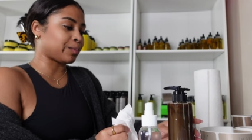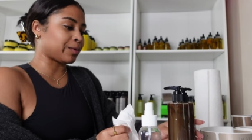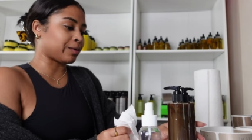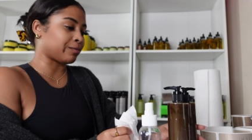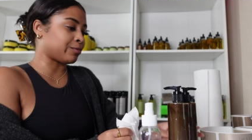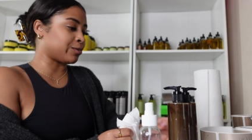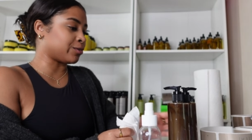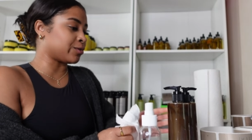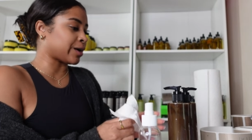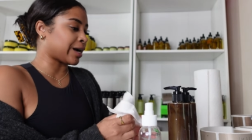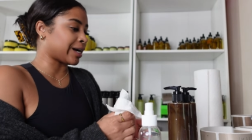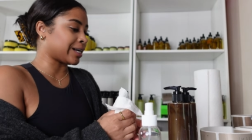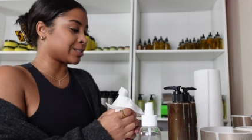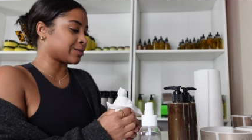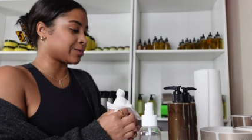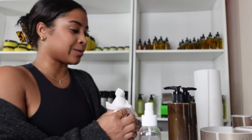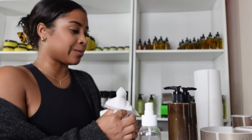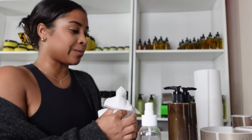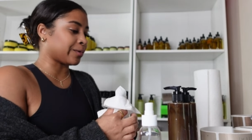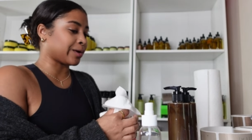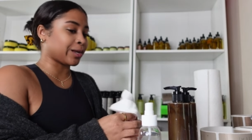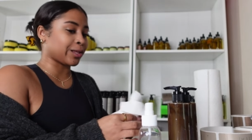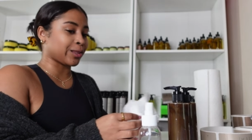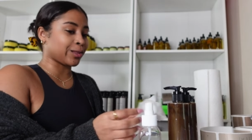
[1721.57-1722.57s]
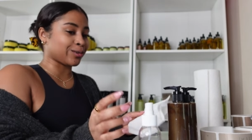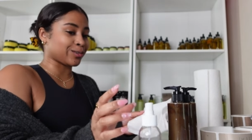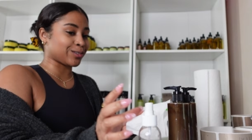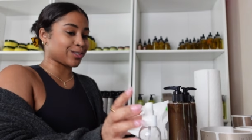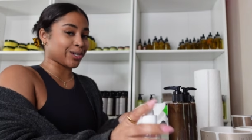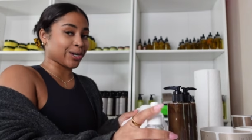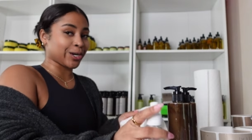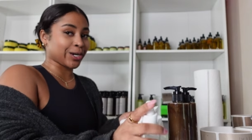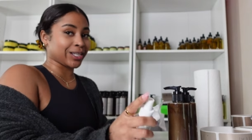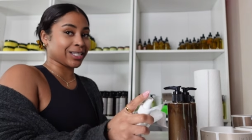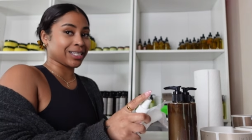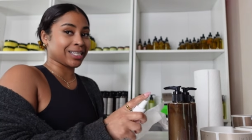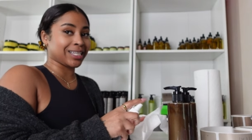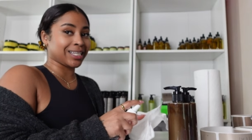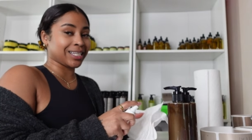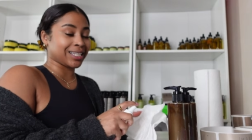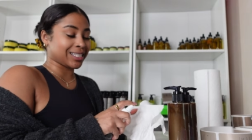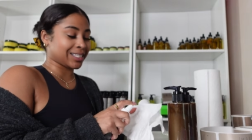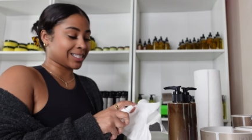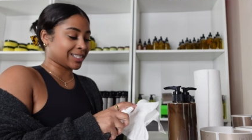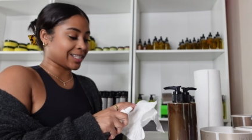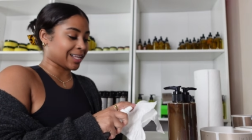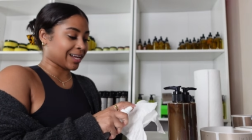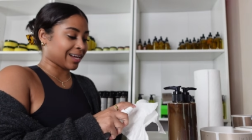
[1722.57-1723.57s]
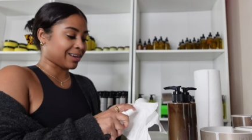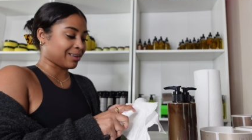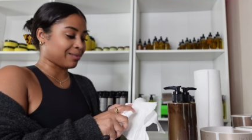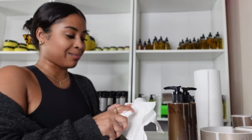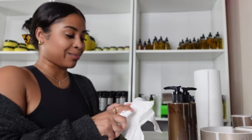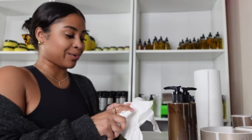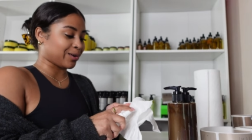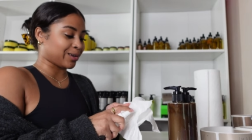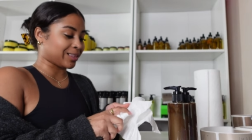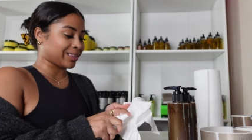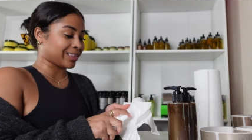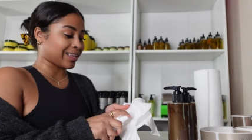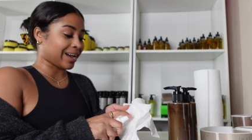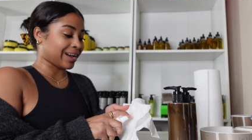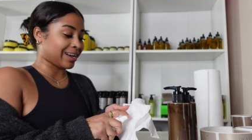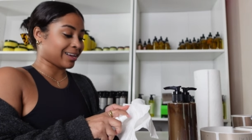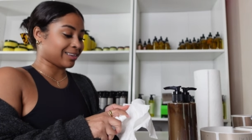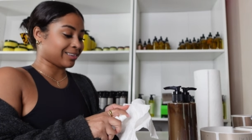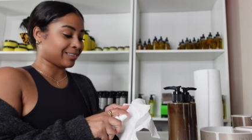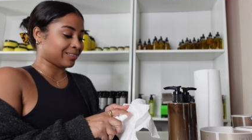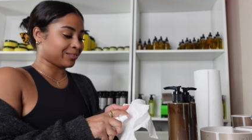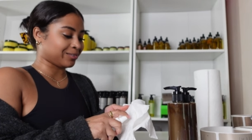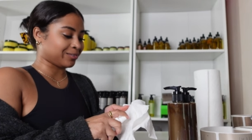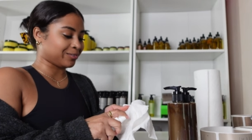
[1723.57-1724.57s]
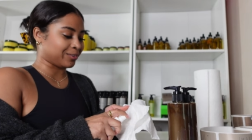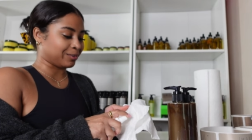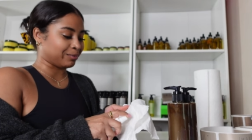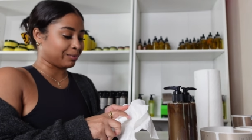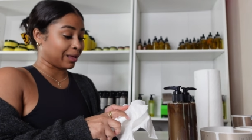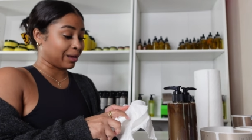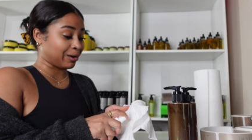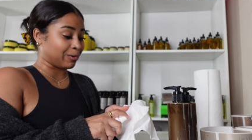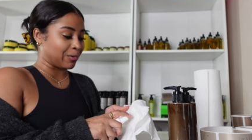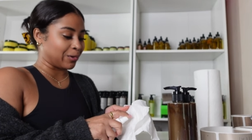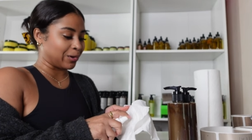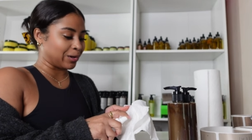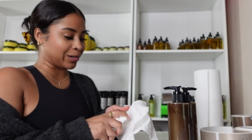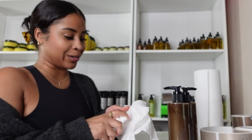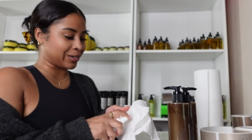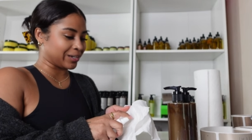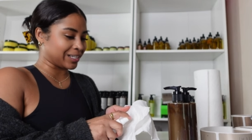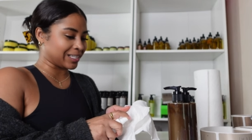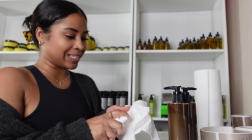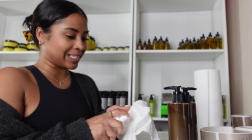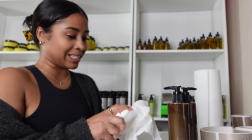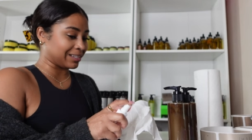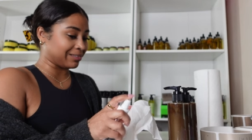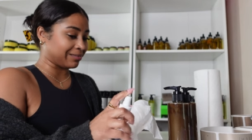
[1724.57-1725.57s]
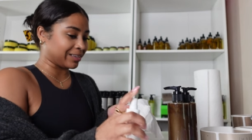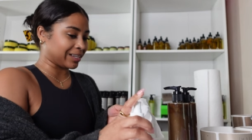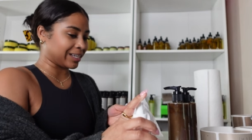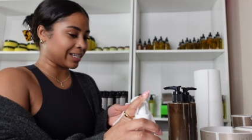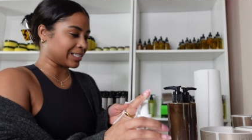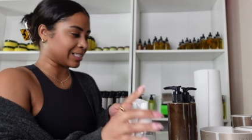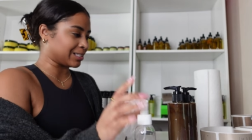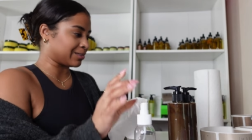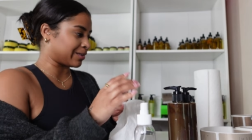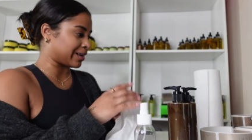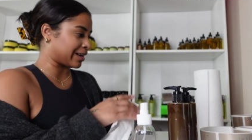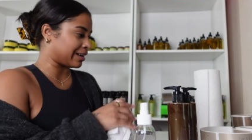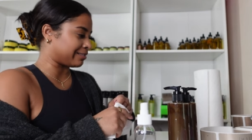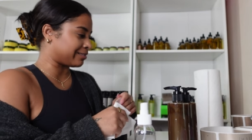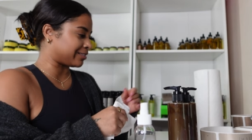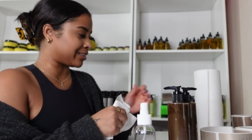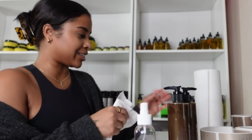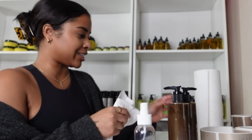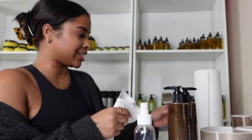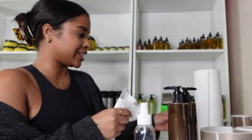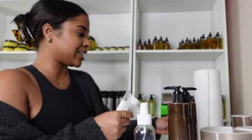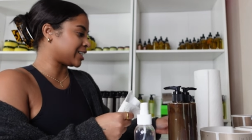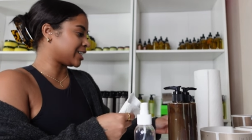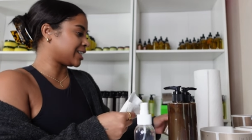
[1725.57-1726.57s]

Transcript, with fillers: If you guys were one of those girlies that bought that from like Walgreens, CVS, wherever,